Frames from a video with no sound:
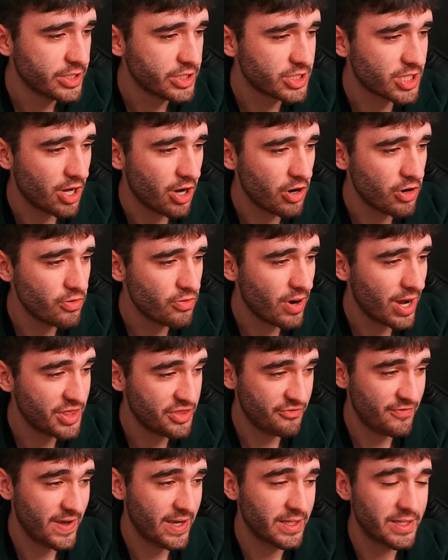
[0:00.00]
So,
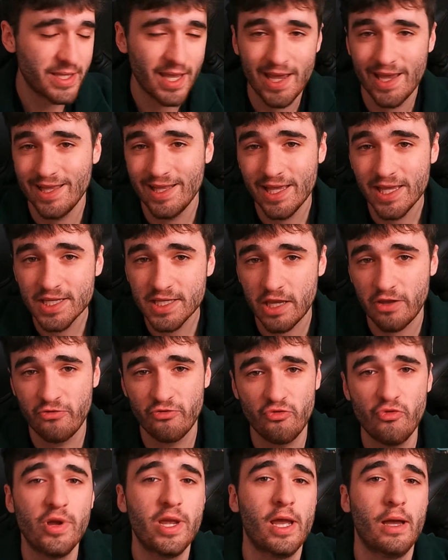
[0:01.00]
and the fact that it is a
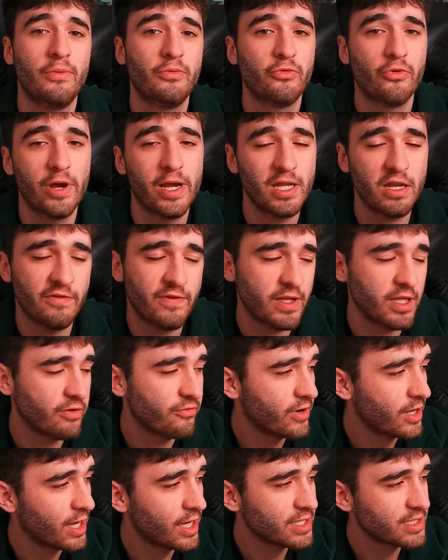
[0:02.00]
free upgrade, I think
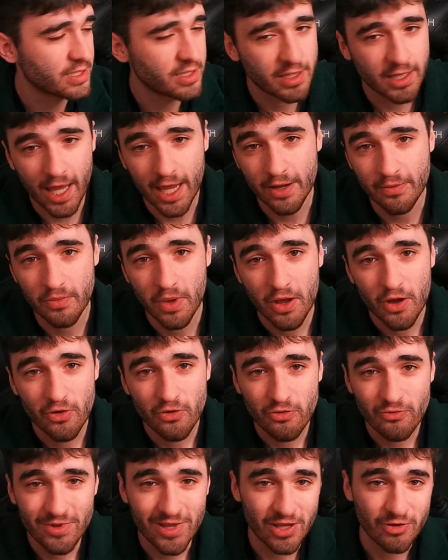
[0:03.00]
they realized that the game
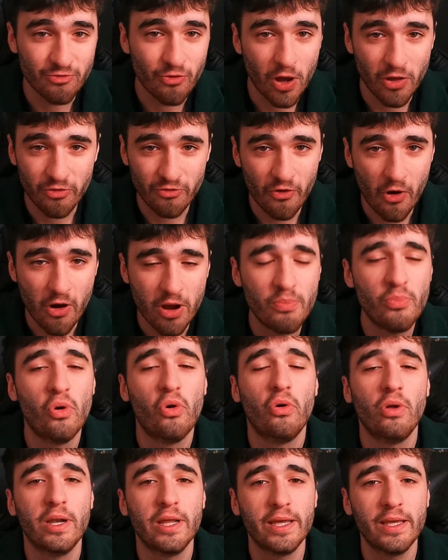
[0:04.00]
did run very
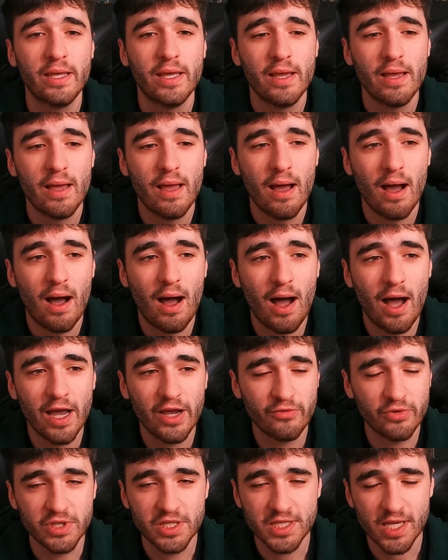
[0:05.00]
poorly.
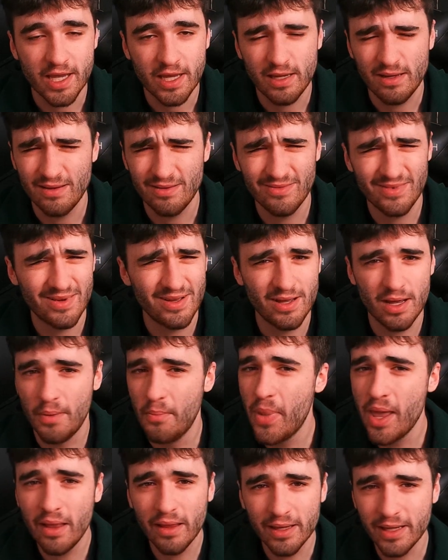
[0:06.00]
I would say
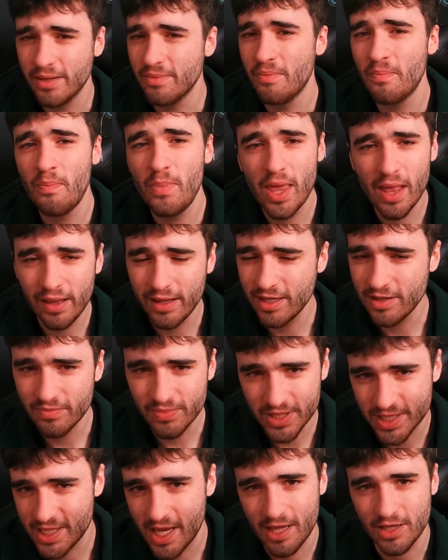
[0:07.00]
a
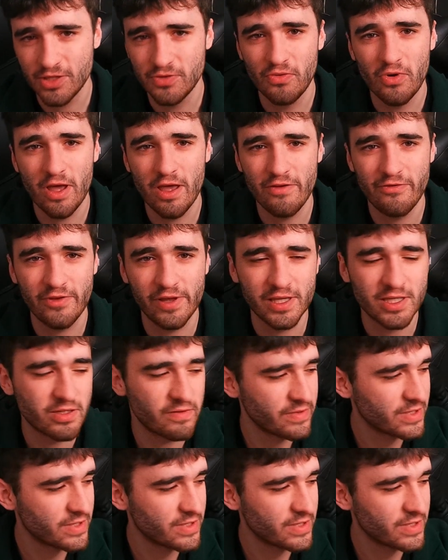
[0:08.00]
million percent worth it.